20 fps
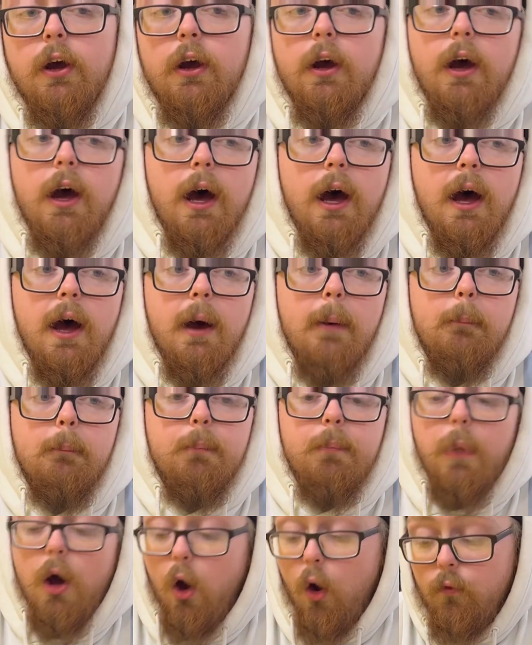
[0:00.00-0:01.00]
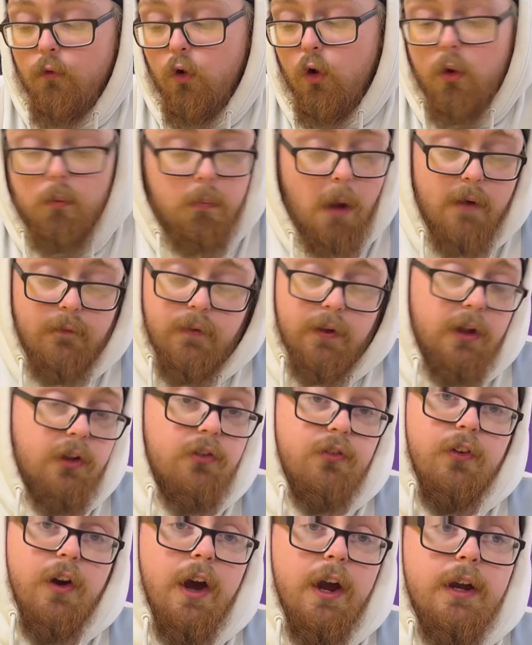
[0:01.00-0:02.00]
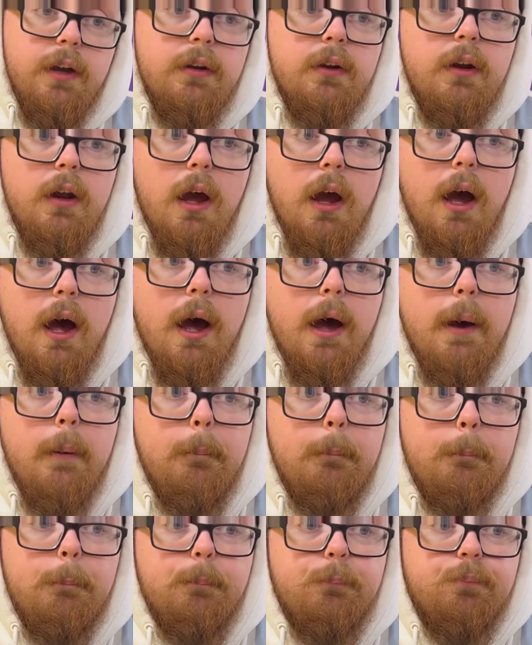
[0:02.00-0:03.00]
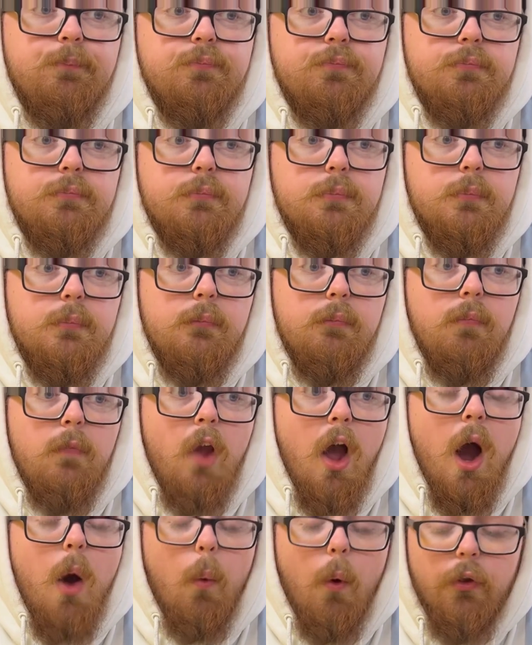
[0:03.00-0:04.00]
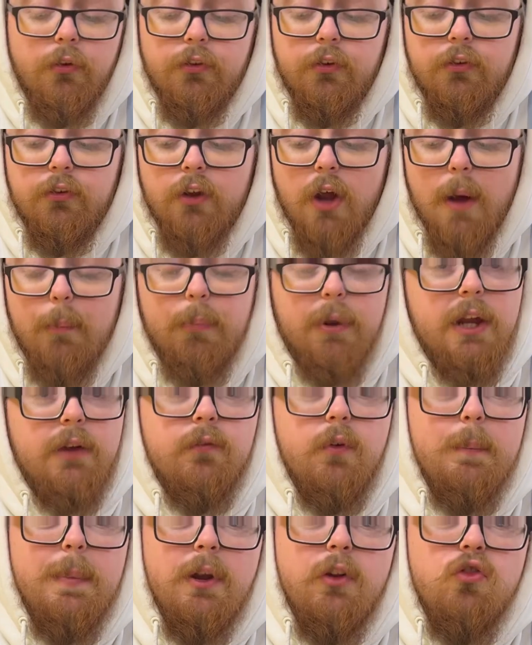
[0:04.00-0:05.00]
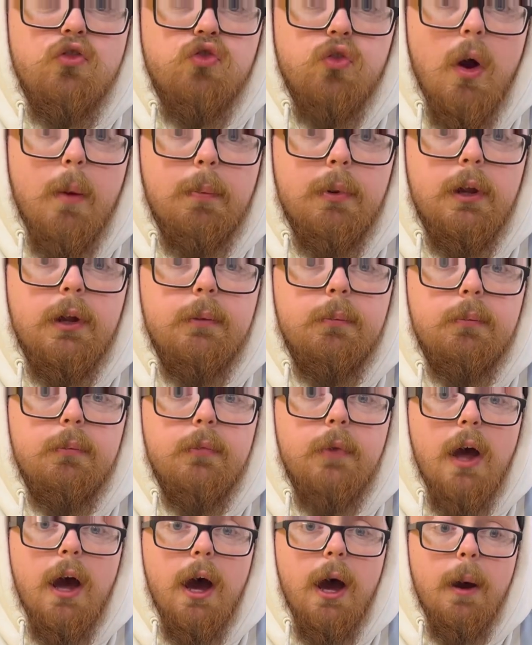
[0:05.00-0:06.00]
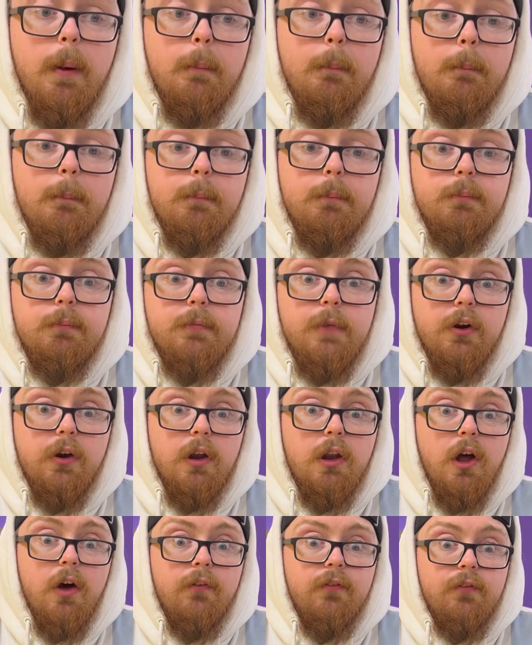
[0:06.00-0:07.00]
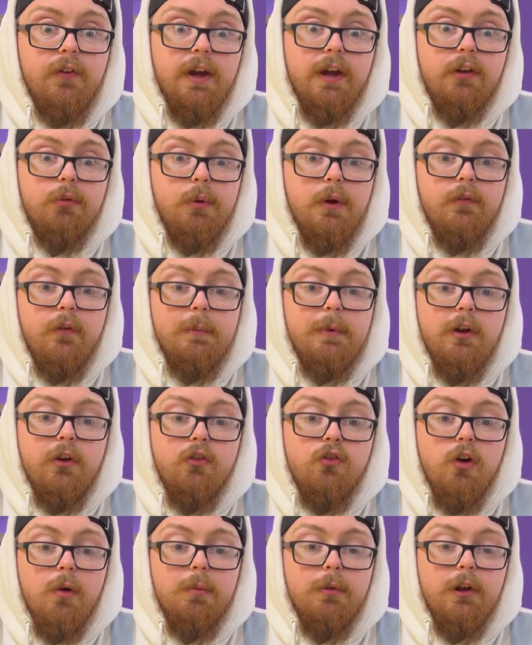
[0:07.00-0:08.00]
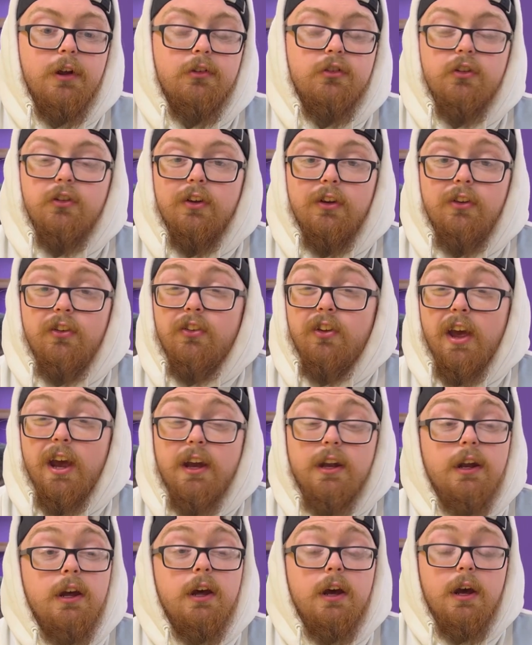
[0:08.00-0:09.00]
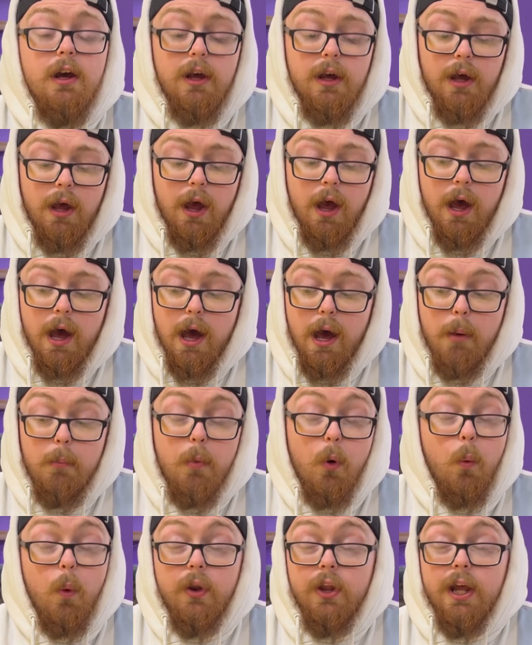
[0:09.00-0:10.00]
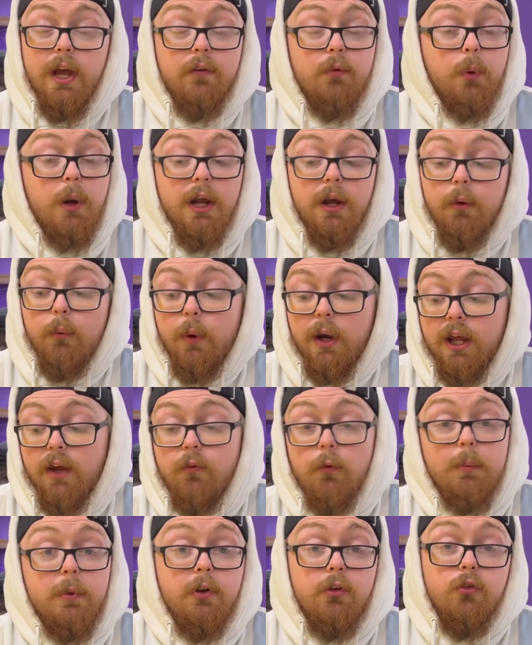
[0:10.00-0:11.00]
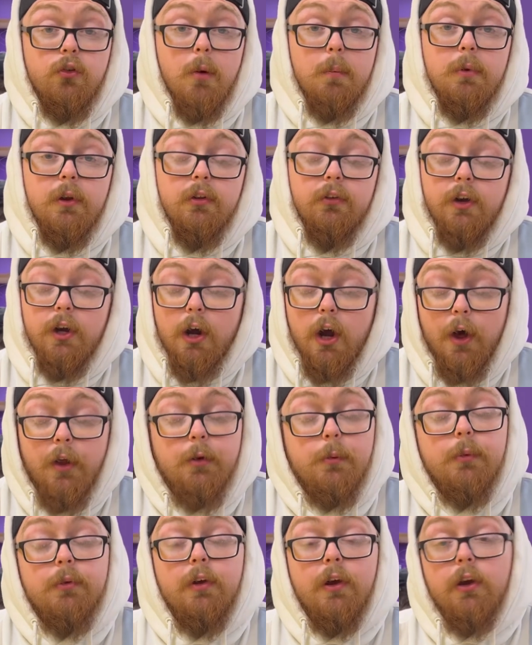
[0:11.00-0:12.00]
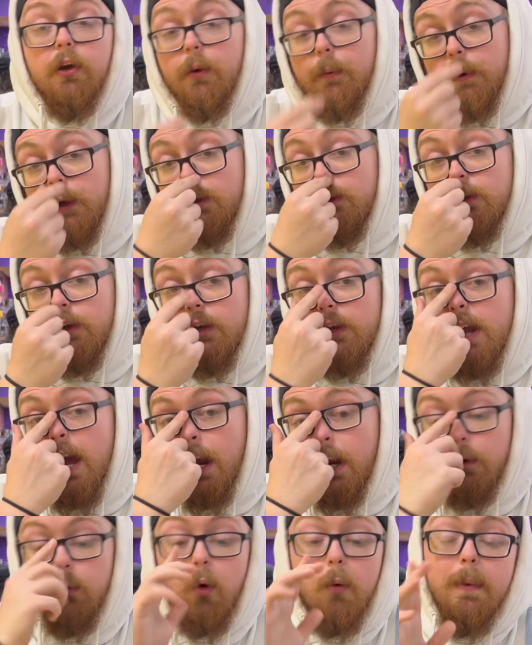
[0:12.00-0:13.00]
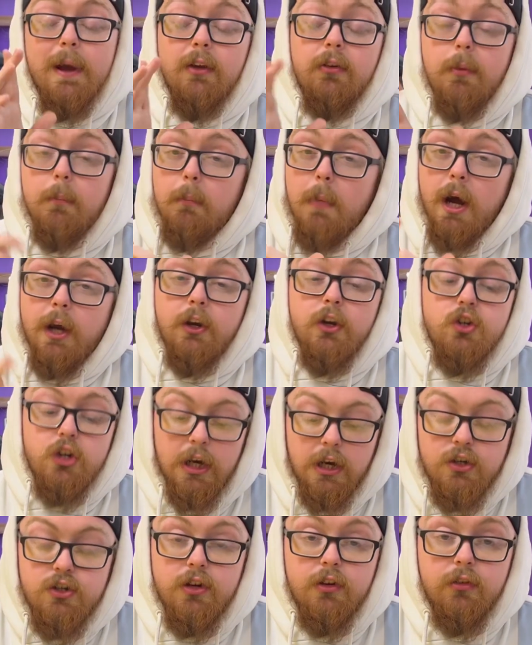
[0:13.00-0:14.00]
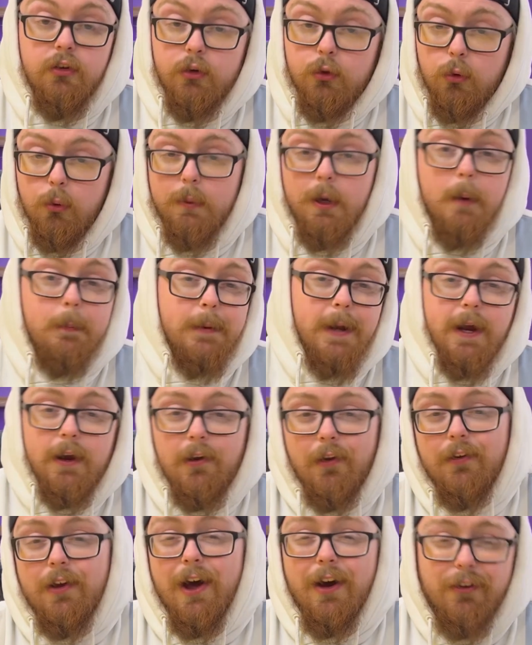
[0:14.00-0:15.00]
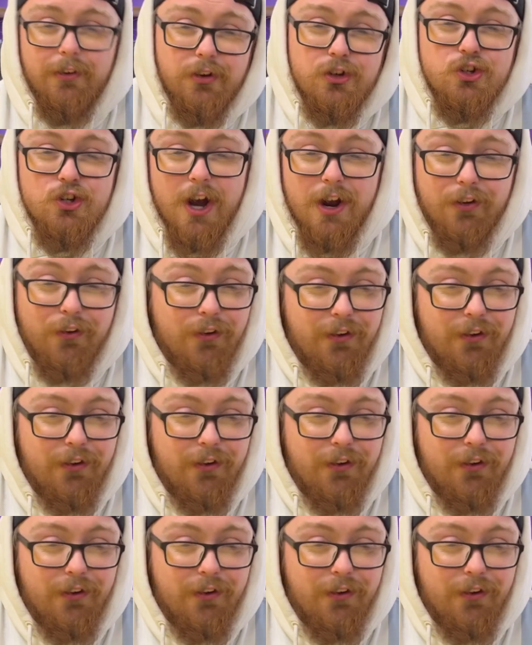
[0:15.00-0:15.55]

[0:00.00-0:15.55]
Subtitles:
But overall, I think it's fine. I want to start playing Forbidden Droplet. There are a lot of things where Forbidden Droplet is just insane. But when I get Forbidden Droplets, they're 100% going into the deck. They will make some minor changes, and you will be updated on that on this channel